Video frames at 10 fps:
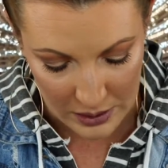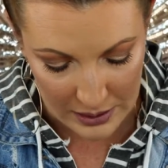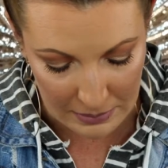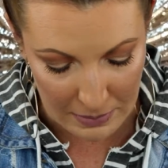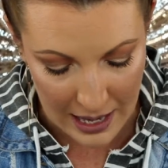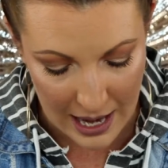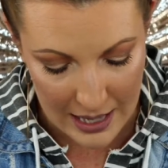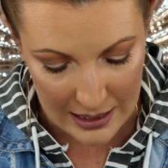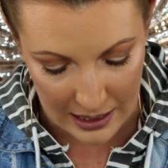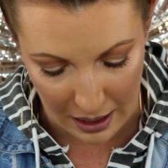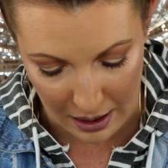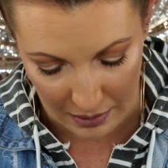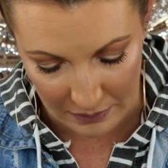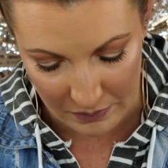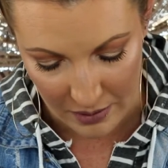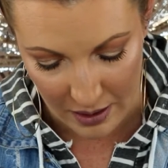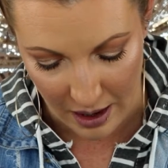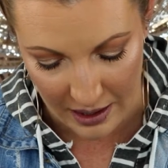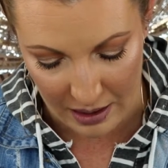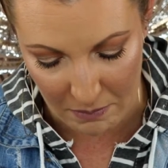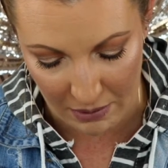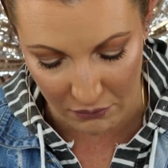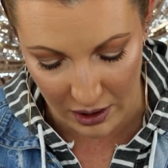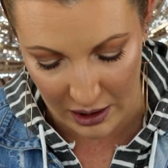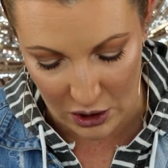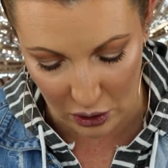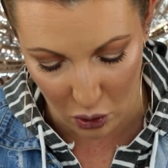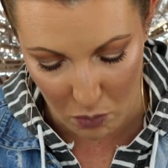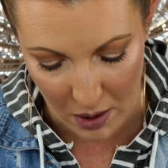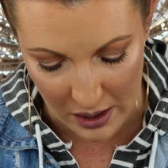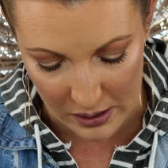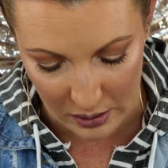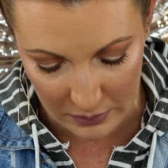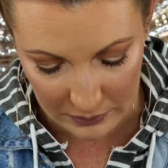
demanding I get my freaking chalupas.